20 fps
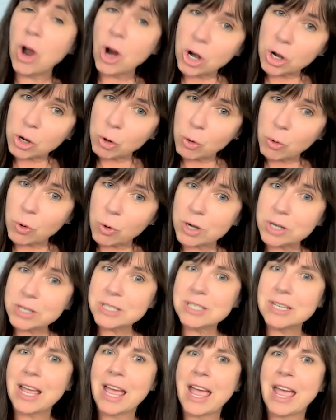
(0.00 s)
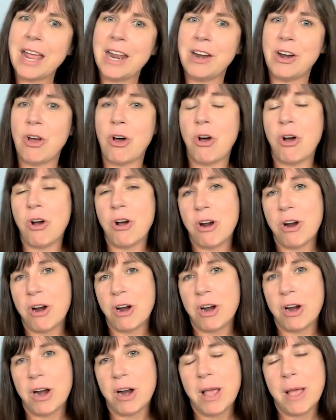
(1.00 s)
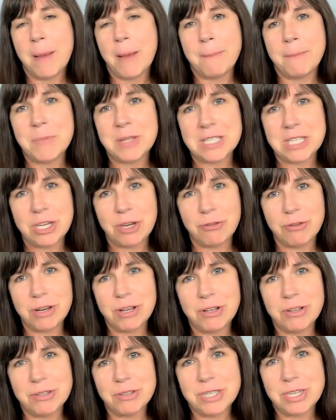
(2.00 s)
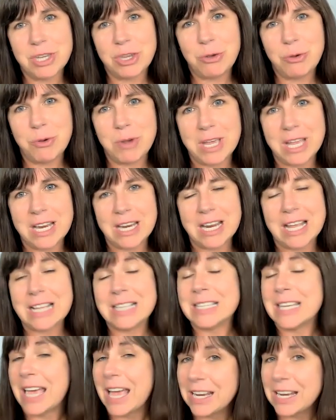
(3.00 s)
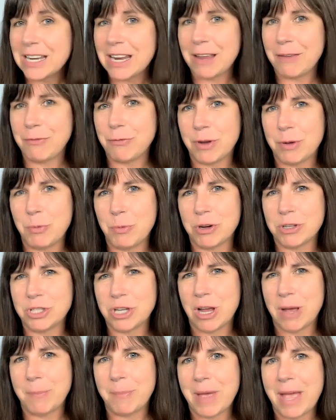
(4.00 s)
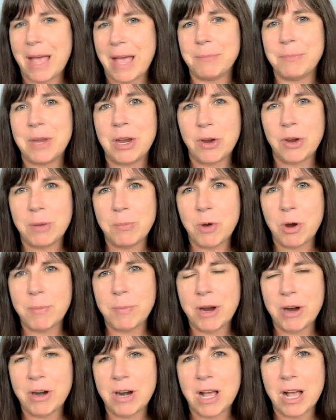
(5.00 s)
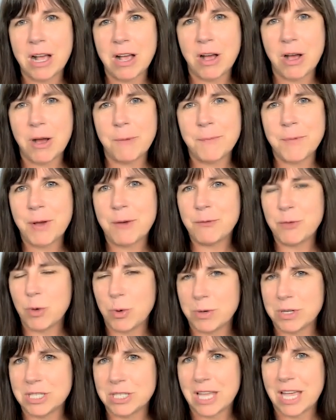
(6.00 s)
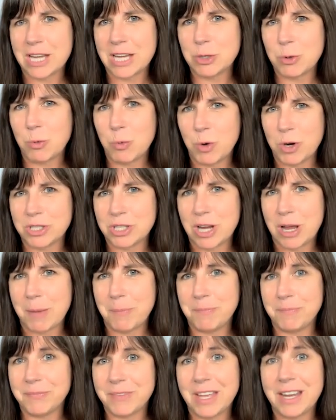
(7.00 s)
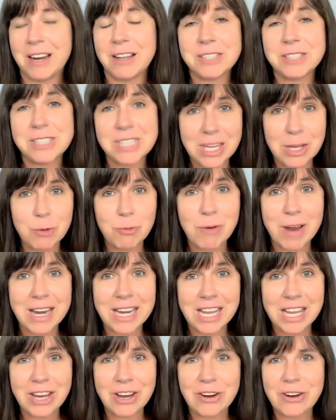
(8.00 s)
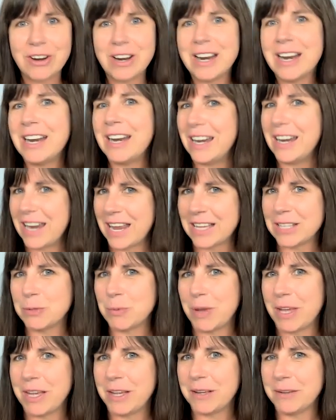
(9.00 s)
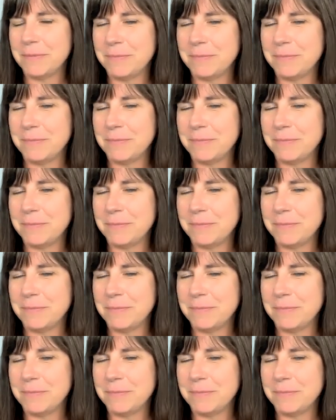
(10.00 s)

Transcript: our course and our materials, you can attend a free workshop at marybarbera.com forward slash workshop. And I'll see you right here next week.